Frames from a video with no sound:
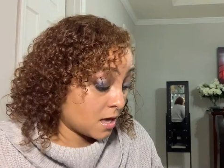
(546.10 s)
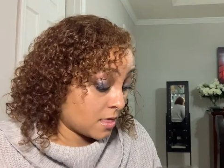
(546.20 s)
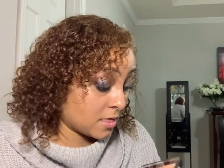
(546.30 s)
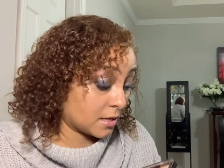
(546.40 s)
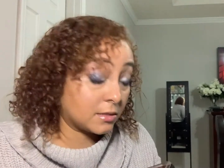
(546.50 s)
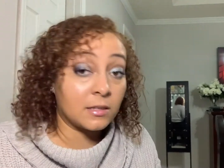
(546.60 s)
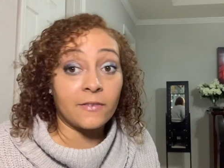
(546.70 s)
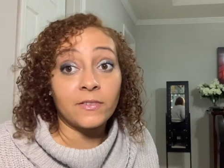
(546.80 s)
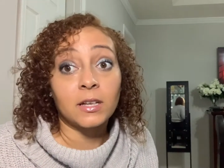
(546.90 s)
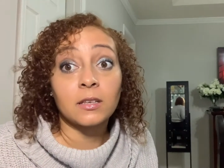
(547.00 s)
that's
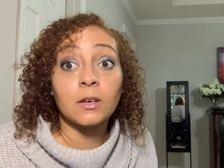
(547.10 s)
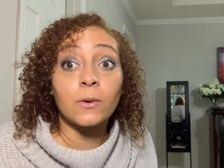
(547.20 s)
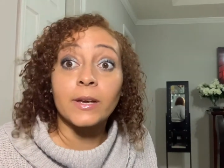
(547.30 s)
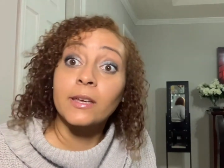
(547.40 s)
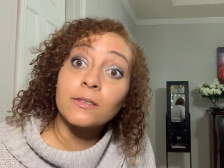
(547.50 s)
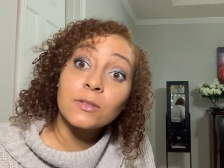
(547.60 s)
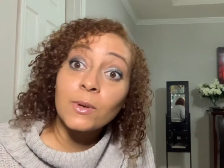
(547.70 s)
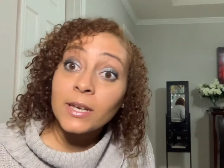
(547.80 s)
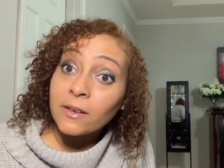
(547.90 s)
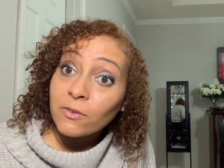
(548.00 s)
definitely going into
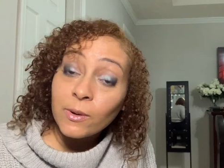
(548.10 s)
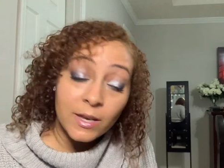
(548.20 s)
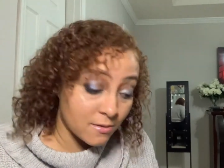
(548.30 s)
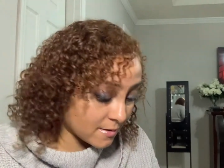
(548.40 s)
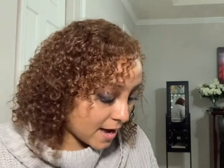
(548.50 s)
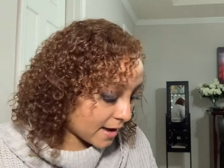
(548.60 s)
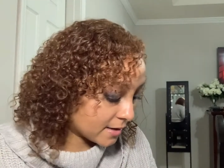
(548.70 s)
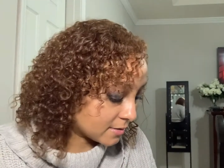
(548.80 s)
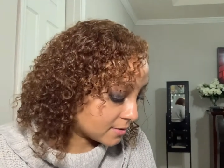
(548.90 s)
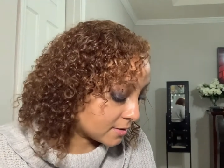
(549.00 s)
a giveaway, you
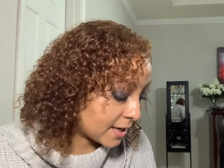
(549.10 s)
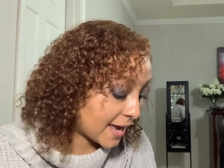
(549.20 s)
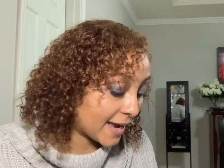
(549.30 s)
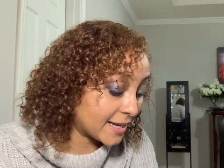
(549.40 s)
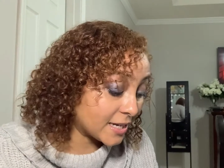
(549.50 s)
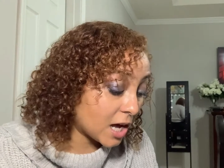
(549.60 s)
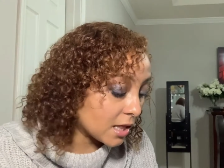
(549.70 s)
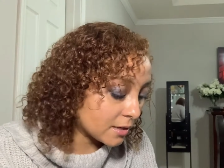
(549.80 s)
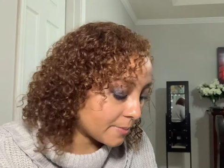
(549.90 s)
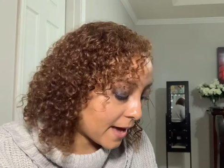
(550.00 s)
guys.
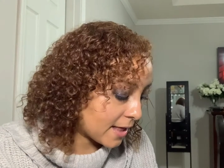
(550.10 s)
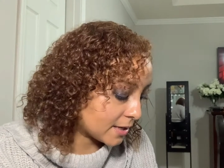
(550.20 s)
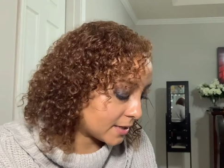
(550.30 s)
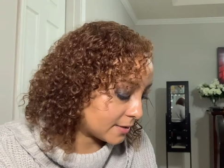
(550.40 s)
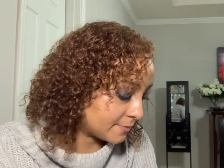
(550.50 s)
$80 palette.